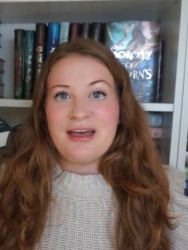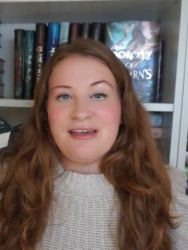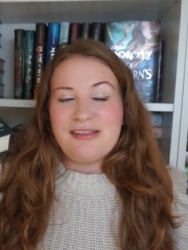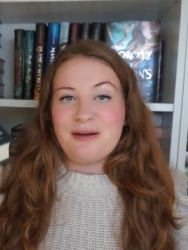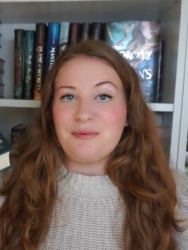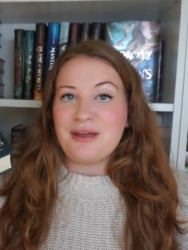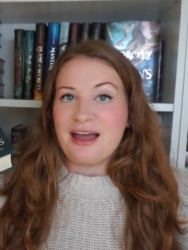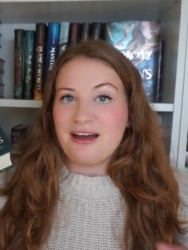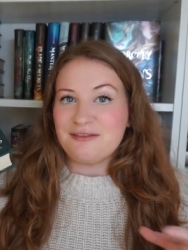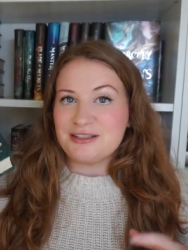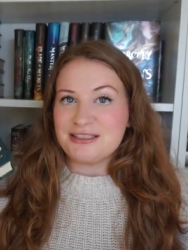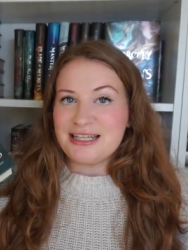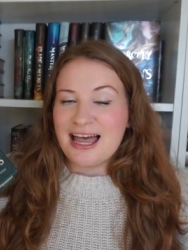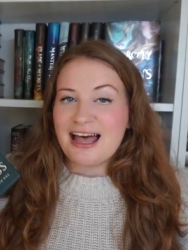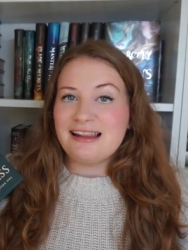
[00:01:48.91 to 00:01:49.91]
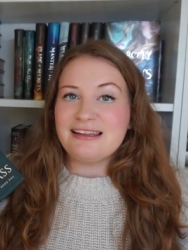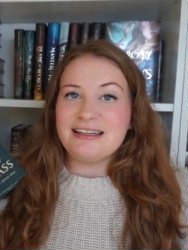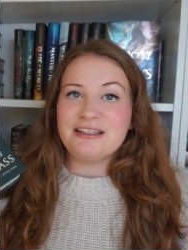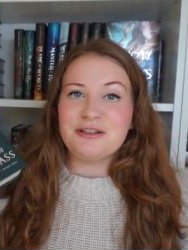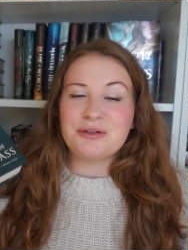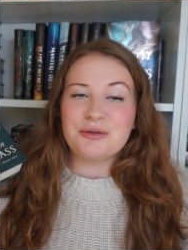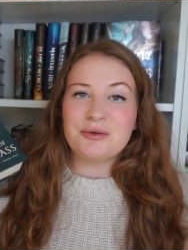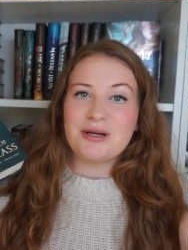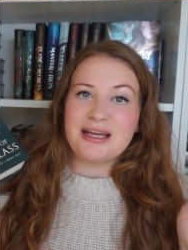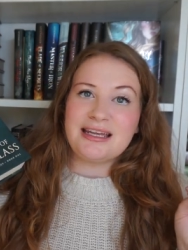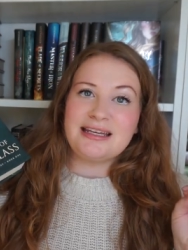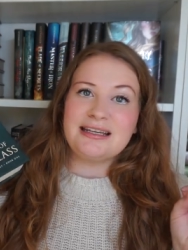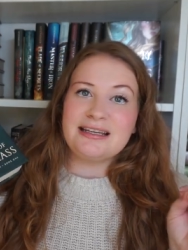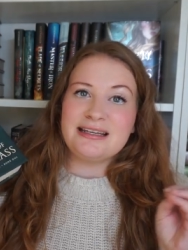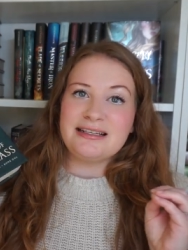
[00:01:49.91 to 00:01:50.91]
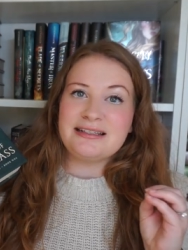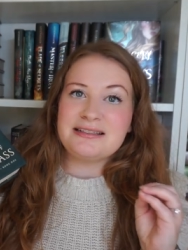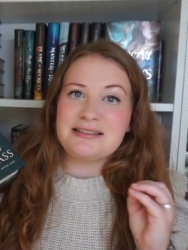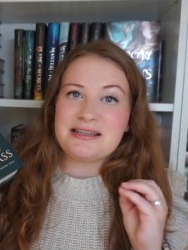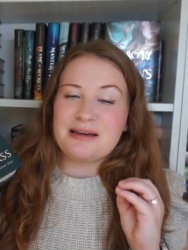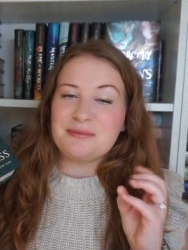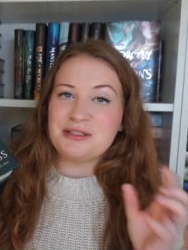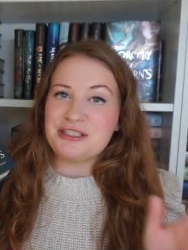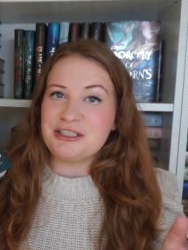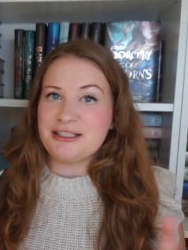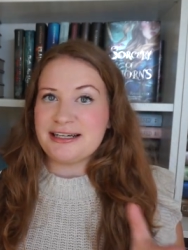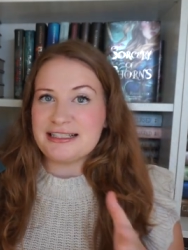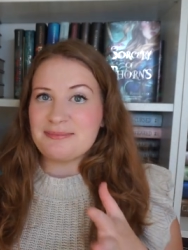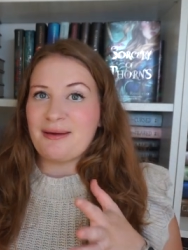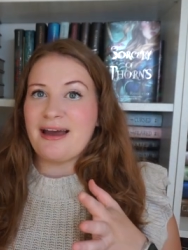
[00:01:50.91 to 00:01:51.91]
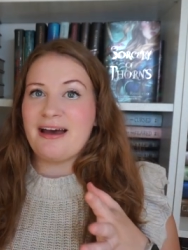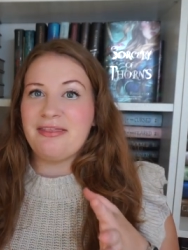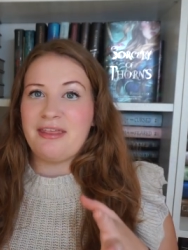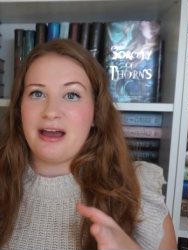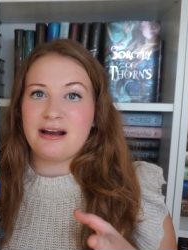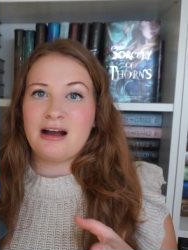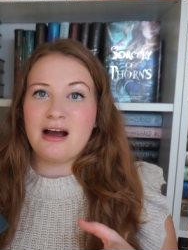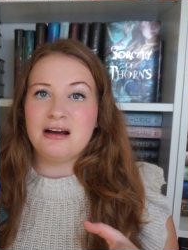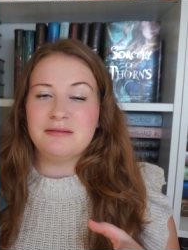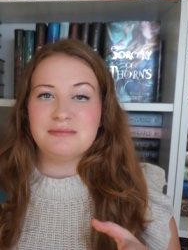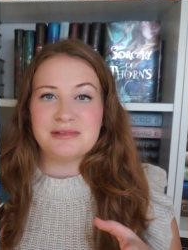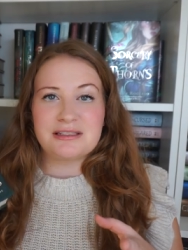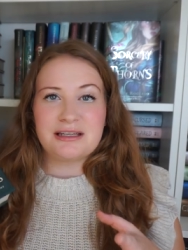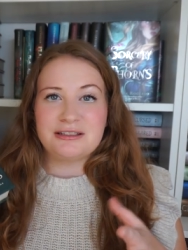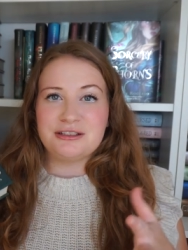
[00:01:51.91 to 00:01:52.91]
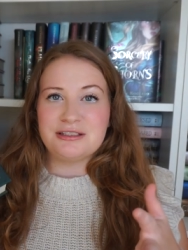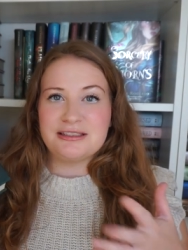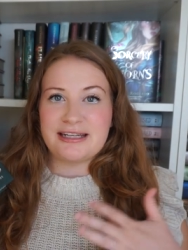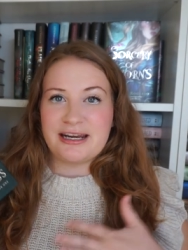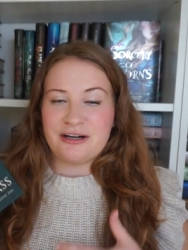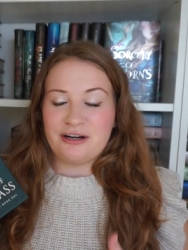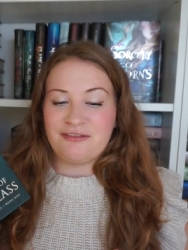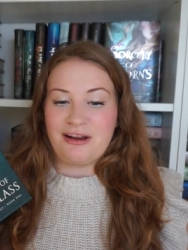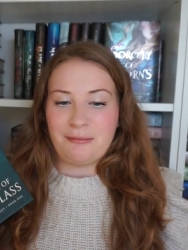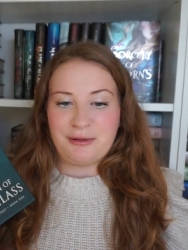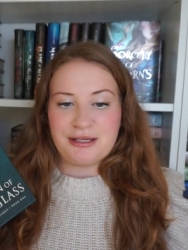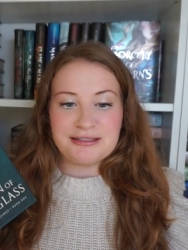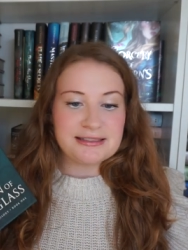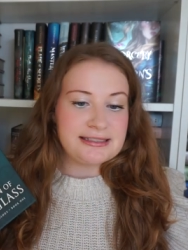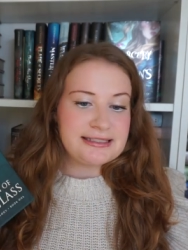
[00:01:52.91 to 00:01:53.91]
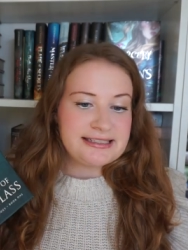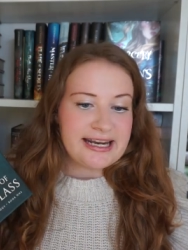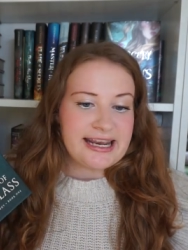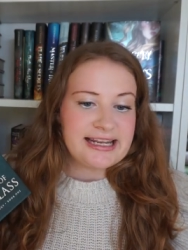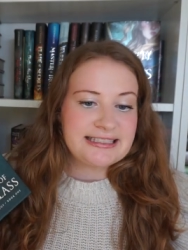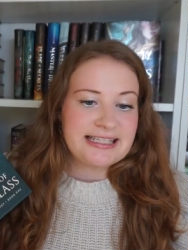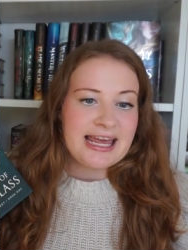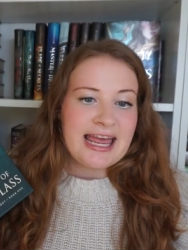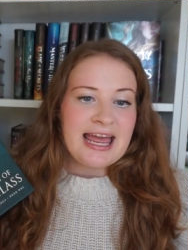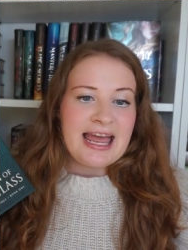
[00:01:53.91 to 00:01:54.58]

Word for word: Then we have Talon, who is a mysterious man that comes to stay at her family's estate,